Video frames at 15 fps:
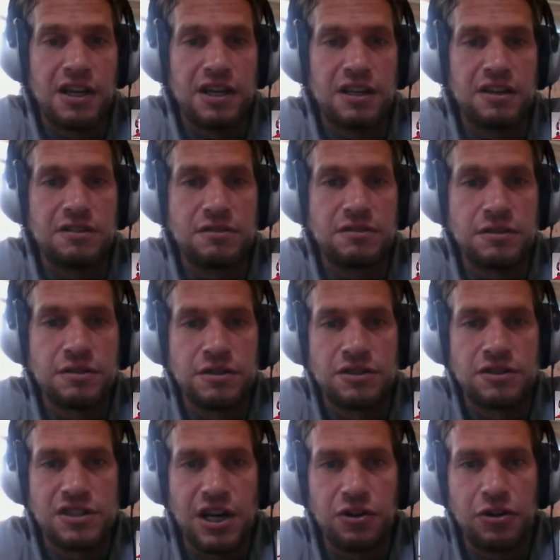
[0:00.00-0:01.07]
in
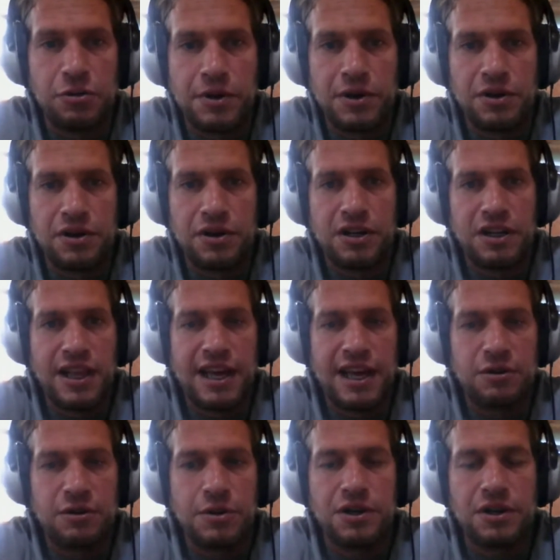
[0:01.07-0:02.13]
South America,
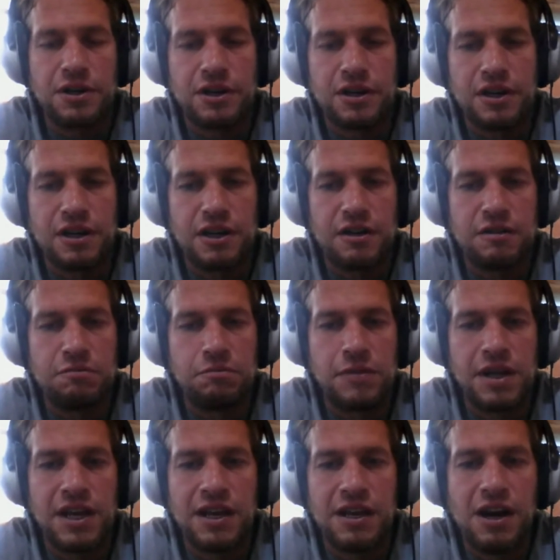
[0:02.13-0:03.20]
Latin America
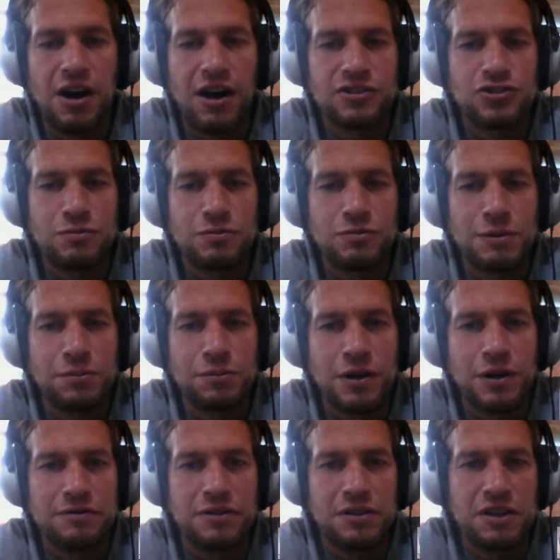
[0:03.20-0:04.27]
may also be
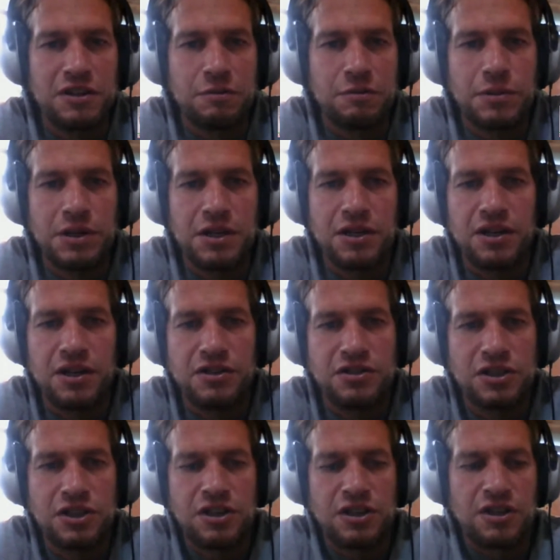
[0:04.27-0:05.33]
prevalent,
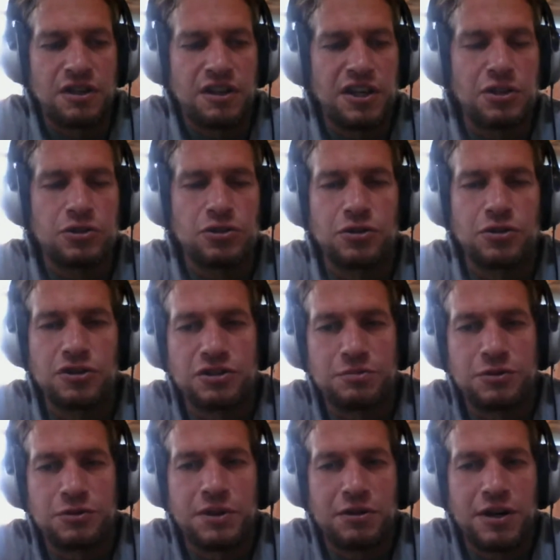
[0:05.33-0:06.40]
because ecotourism
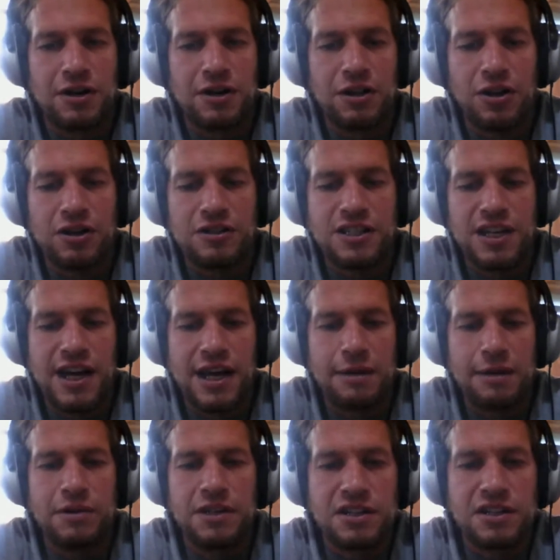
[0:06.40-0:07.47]
has been around a long
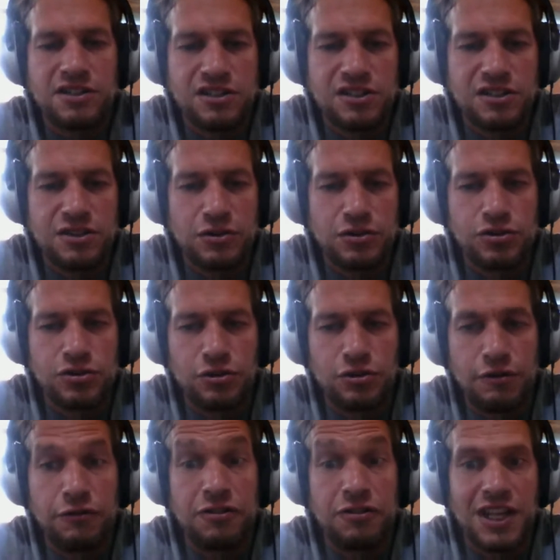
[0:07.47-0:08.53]
time and it's still sort
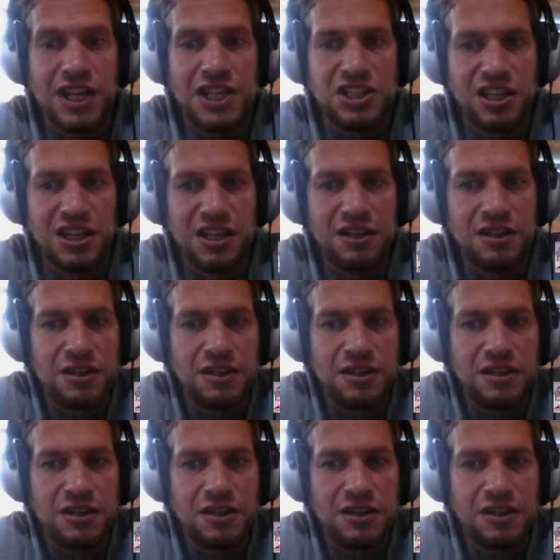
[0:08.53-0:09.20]
of fledgling.